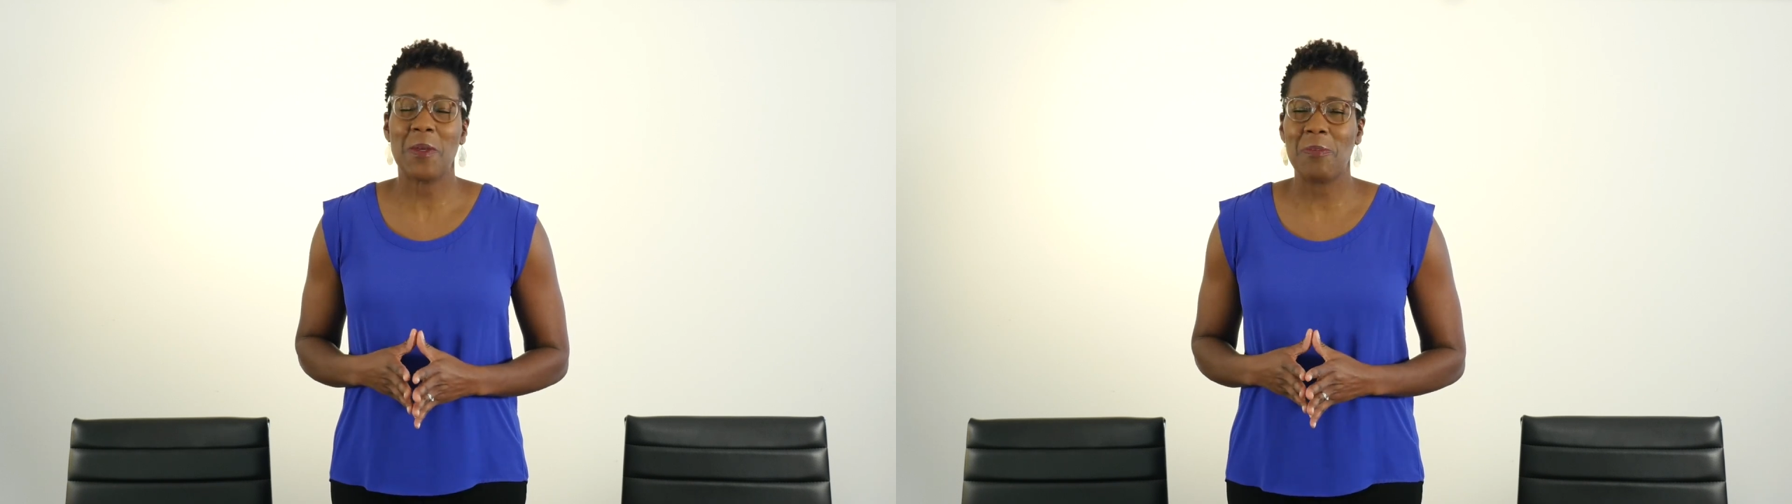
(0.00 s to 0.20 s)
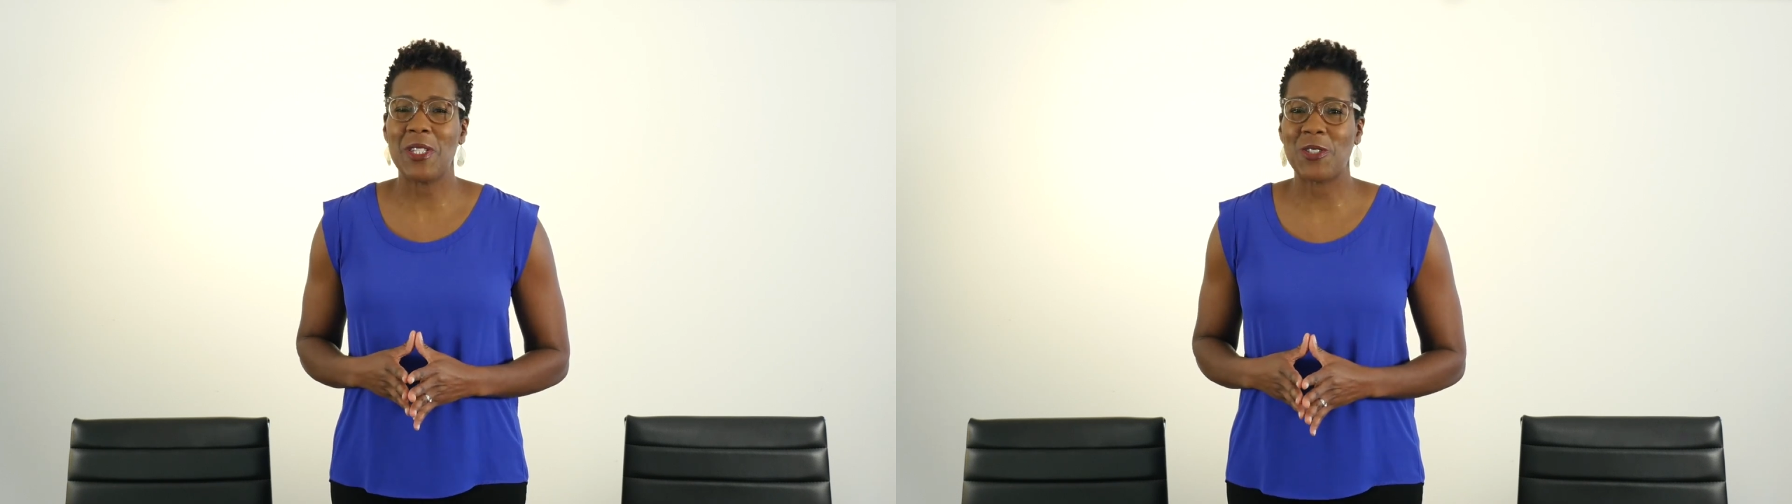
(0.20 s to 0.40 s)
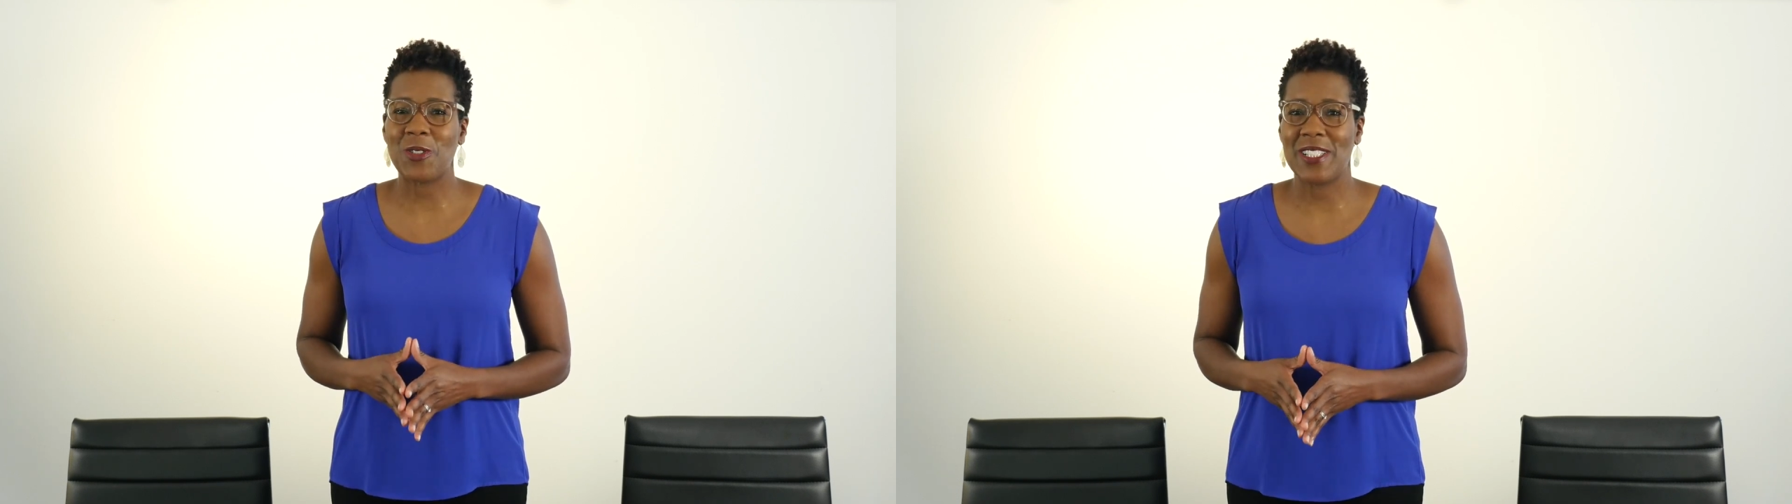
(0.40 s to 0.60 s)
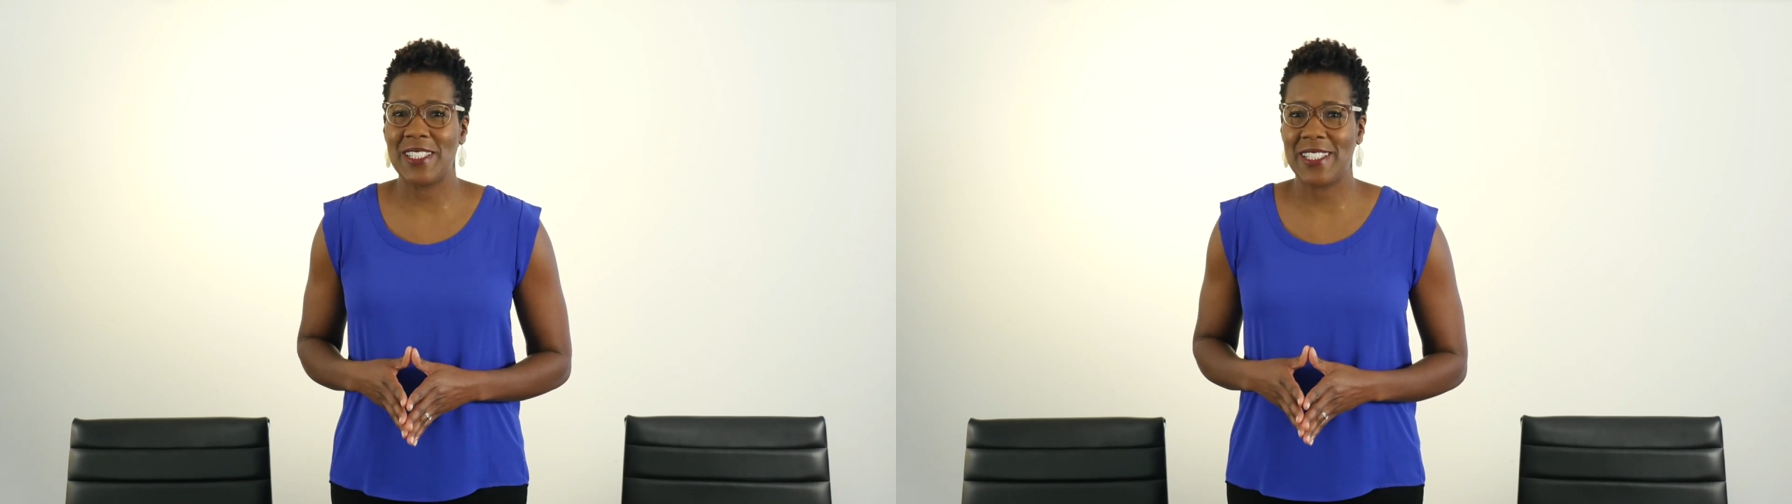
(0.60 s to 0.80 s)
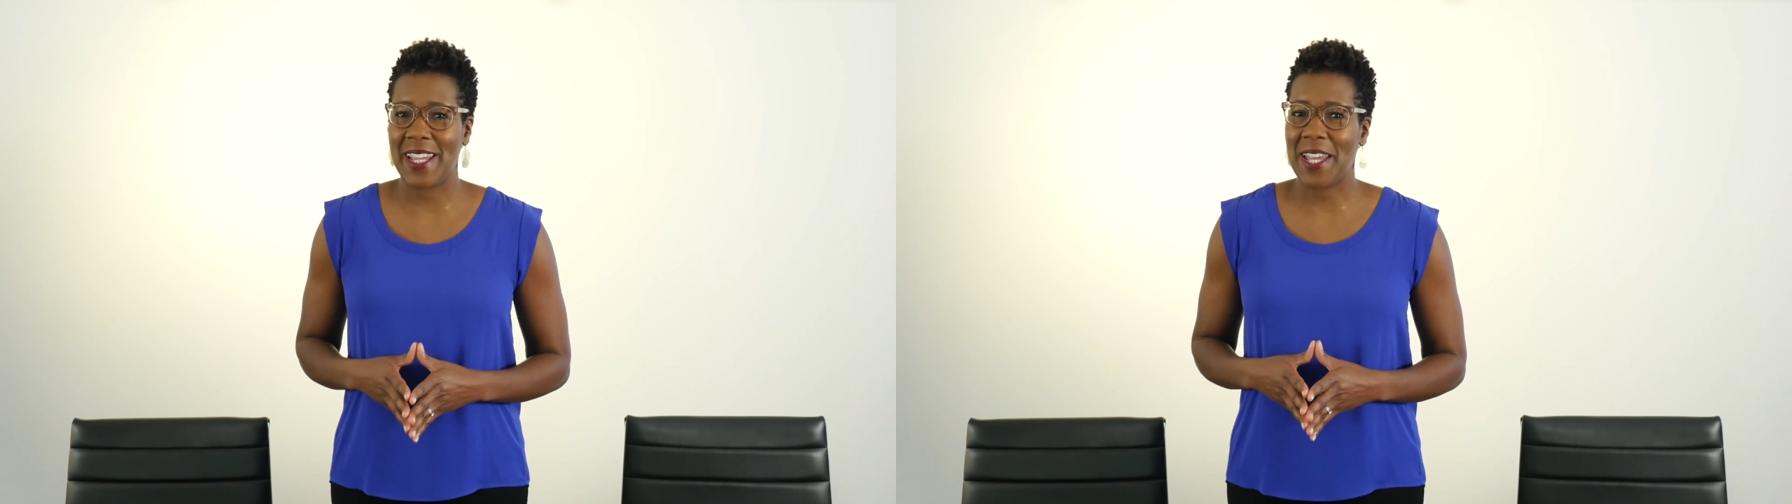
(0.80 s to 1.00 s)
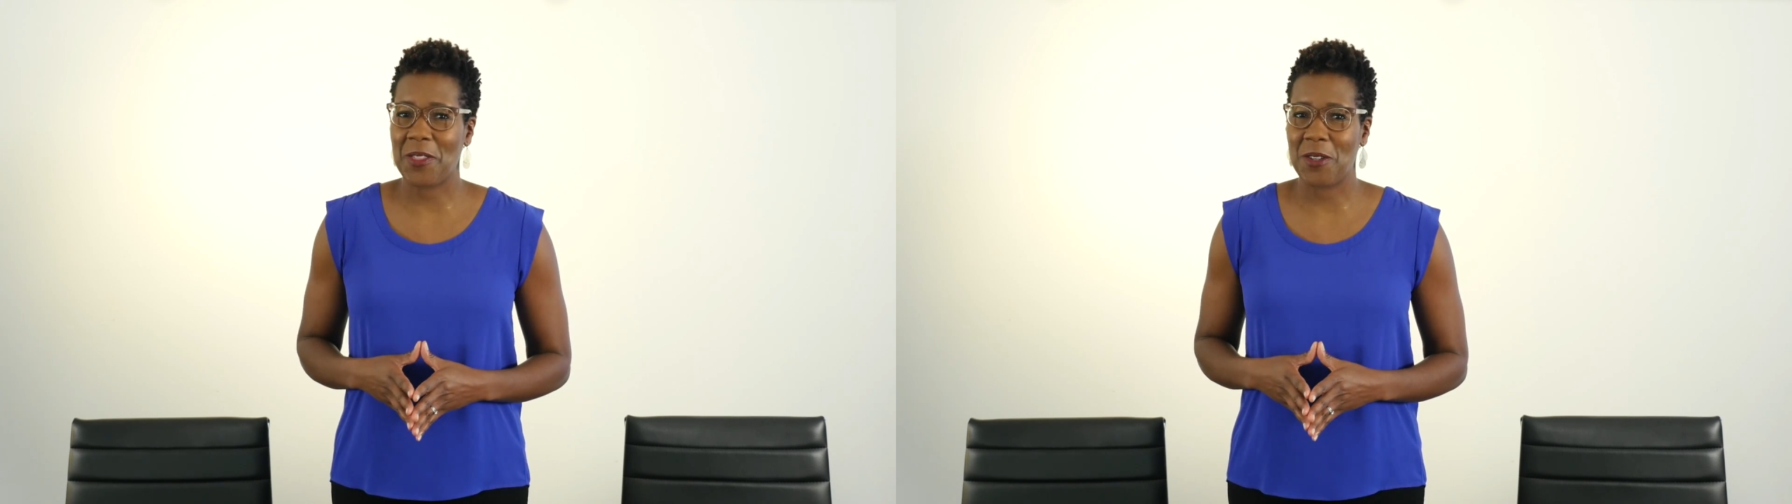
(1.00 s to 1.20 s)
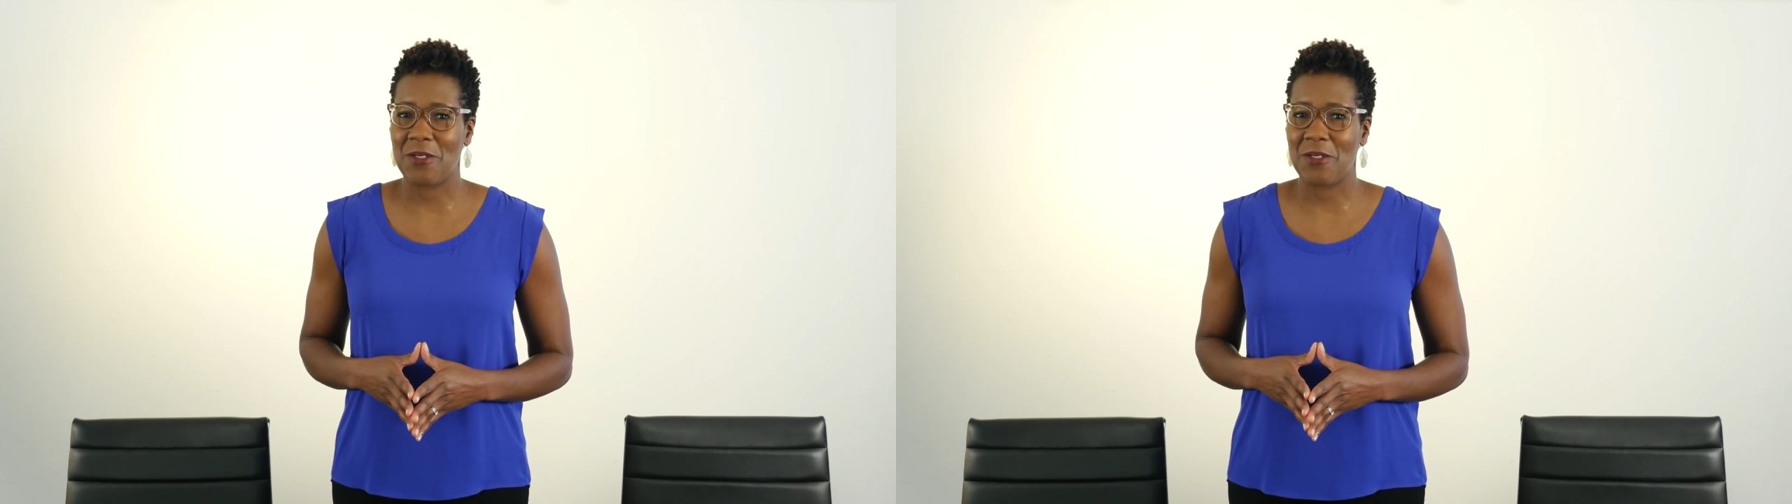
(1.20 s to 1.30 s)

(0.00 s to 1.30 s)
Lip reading: Be sure to check out the